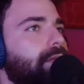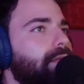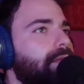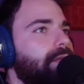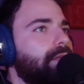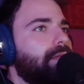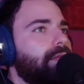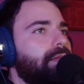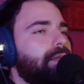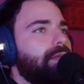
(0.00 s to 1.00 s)

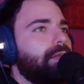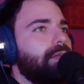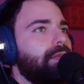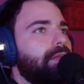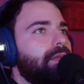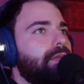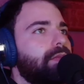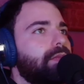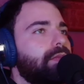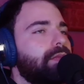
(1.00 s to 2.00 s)

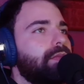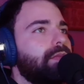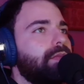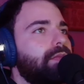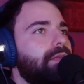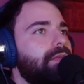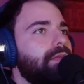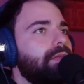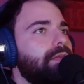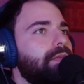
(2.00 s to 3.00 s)

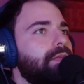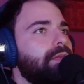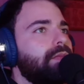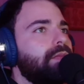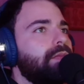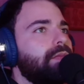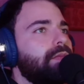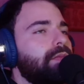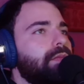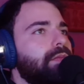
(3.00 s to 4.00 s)

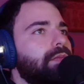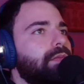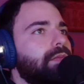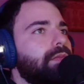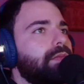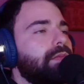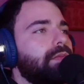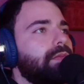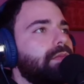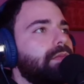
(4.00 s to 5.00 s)

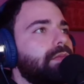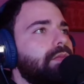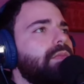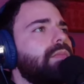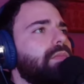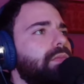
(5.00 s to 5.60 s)
No words are spoken by the person on screen.